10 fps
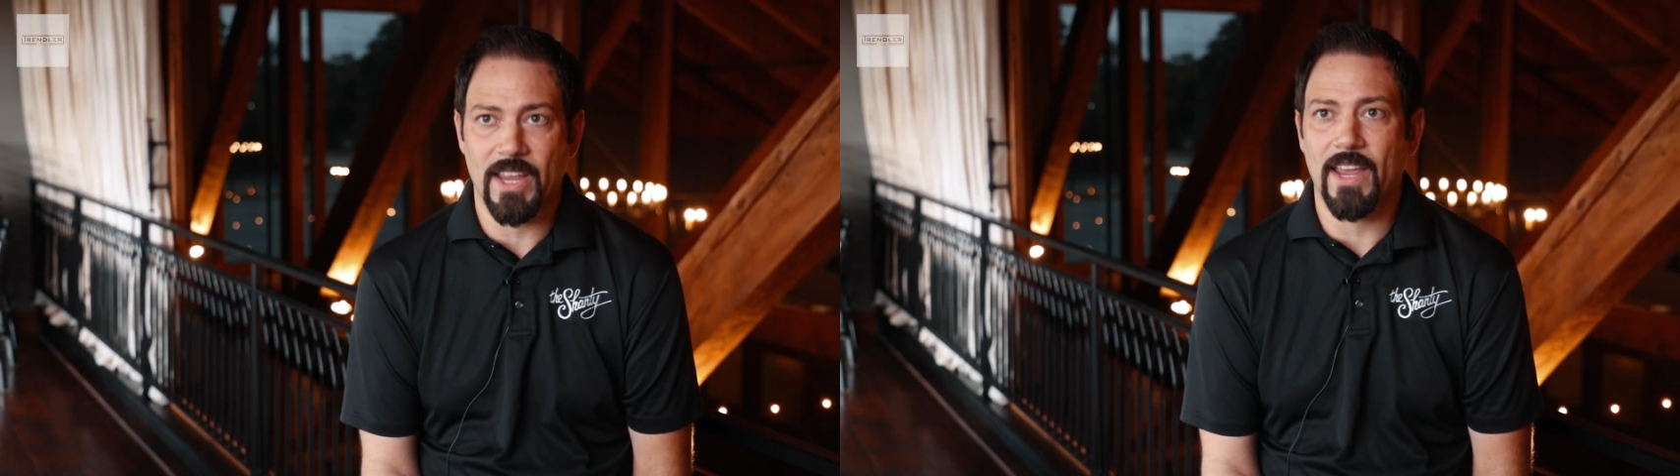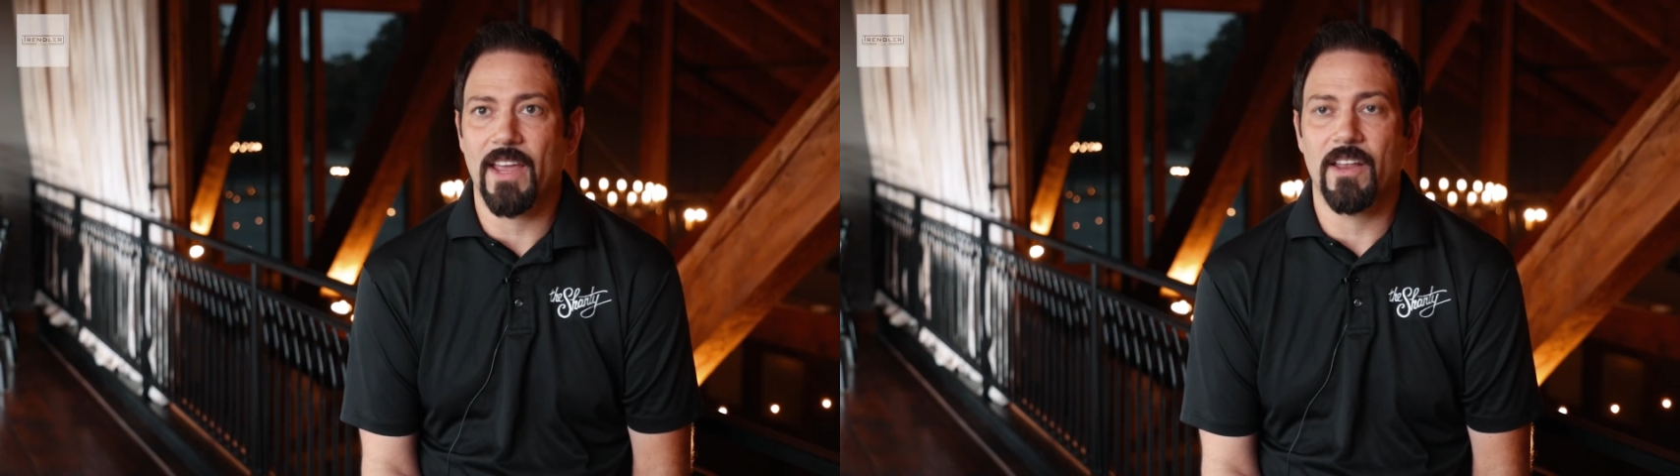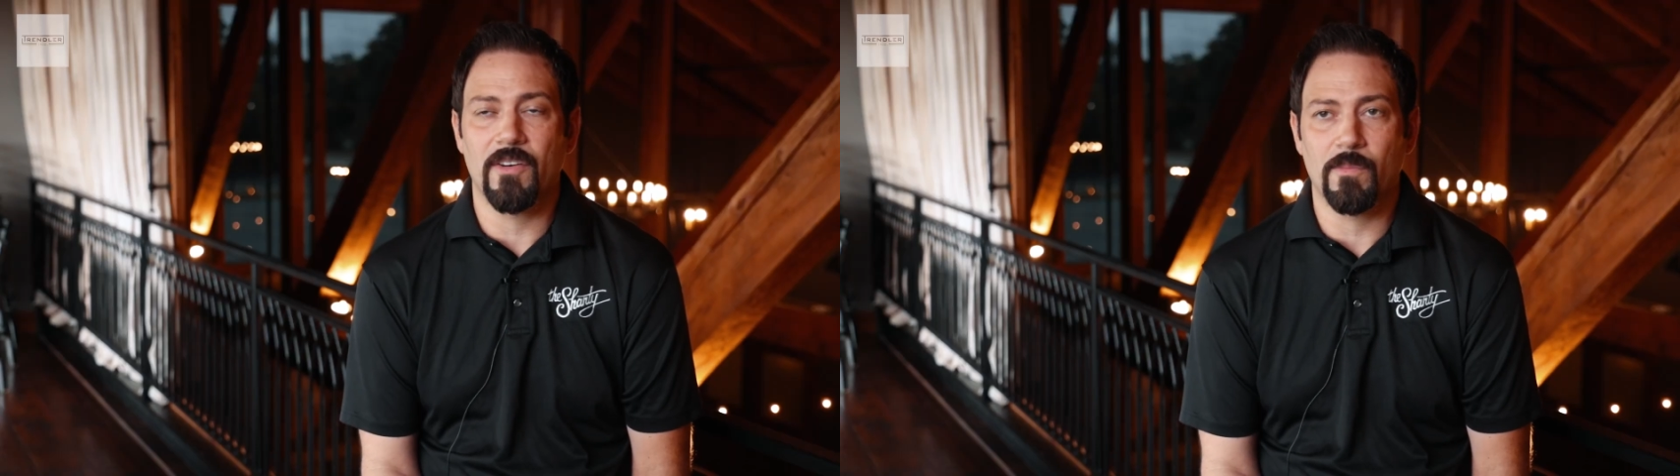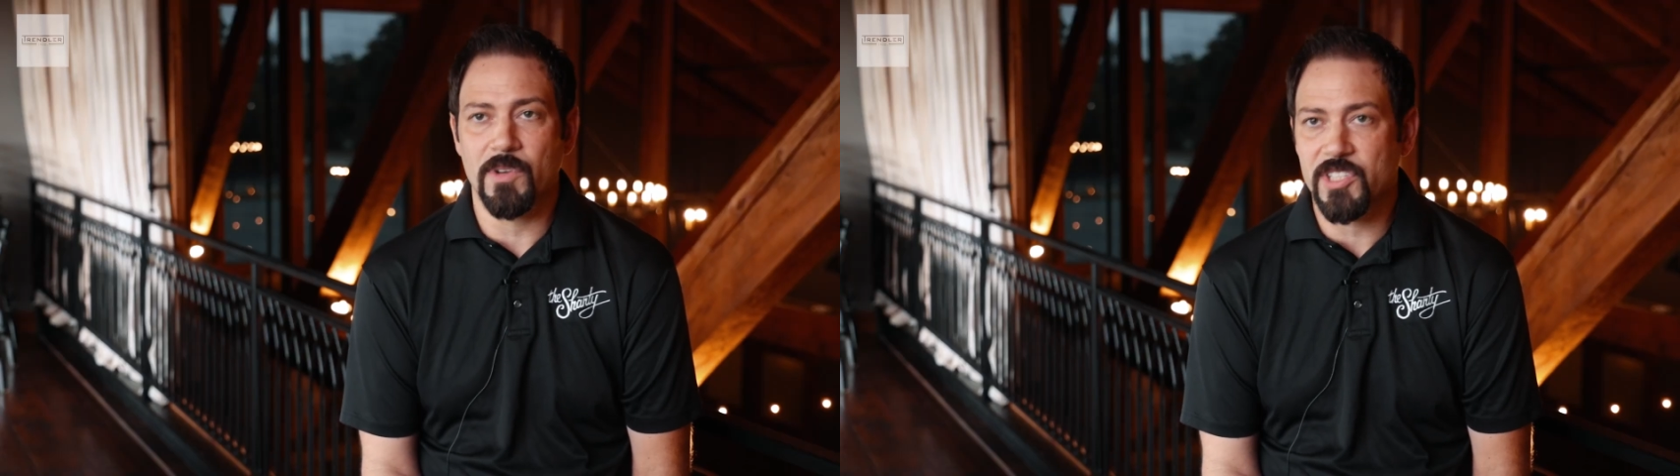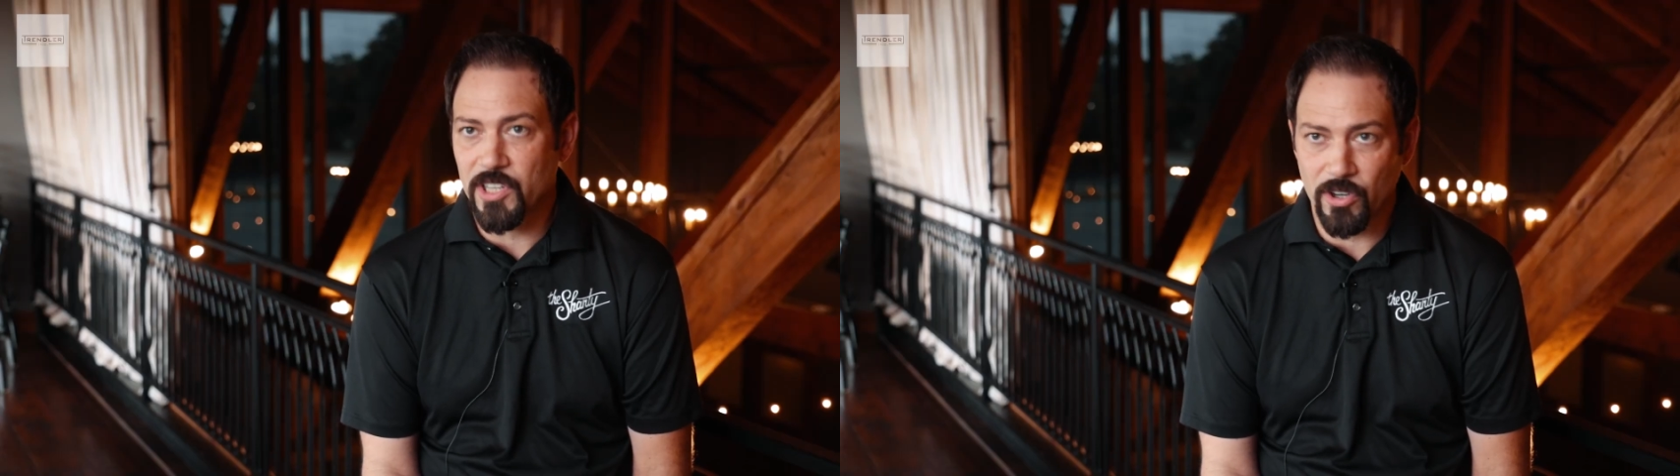and
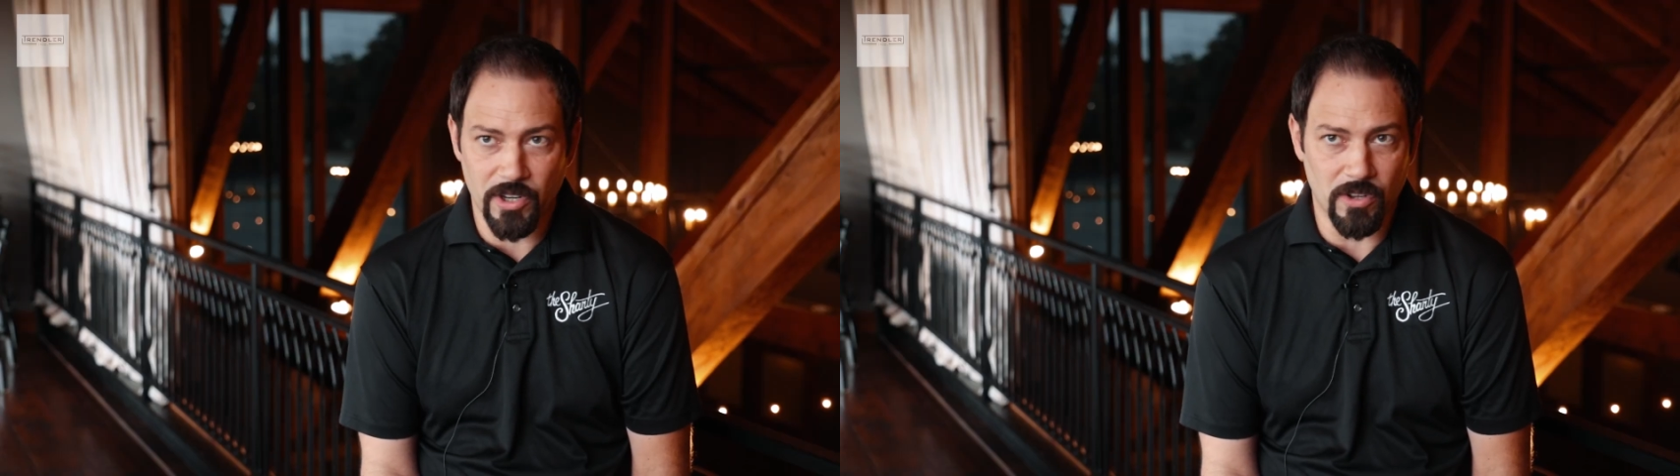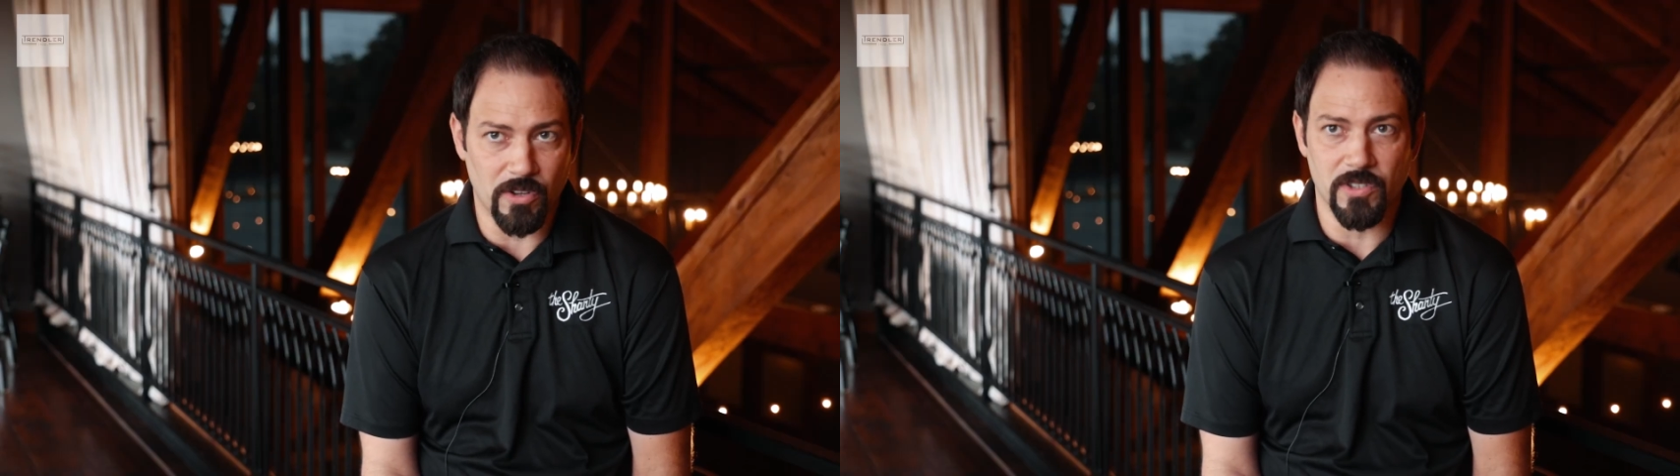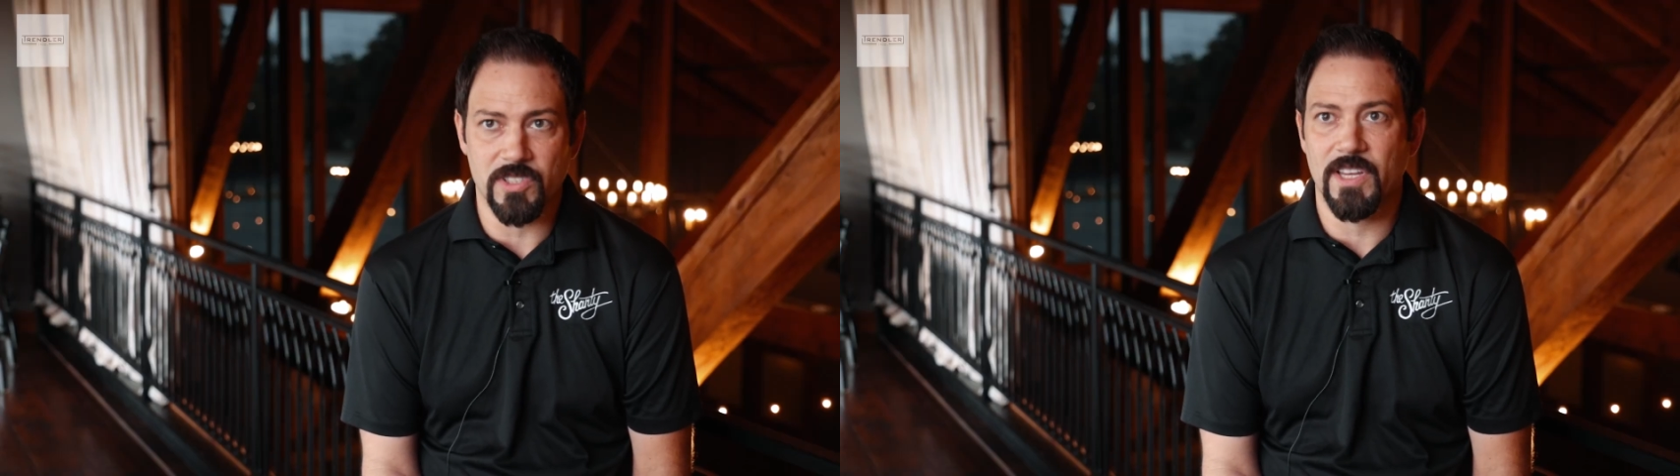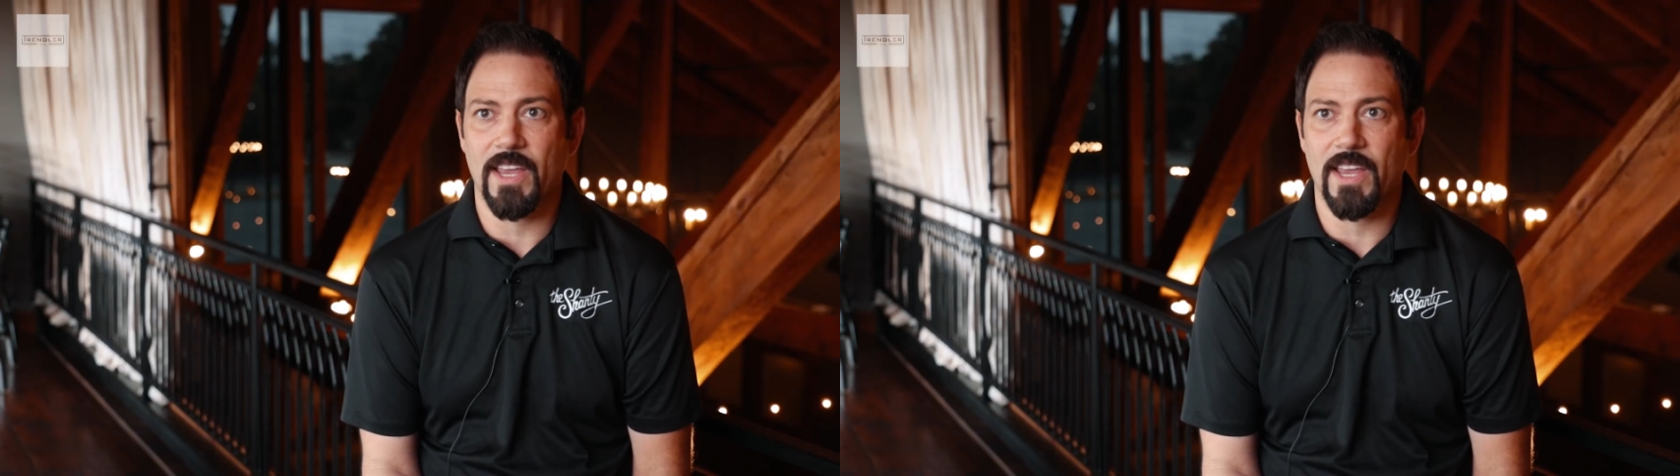materials,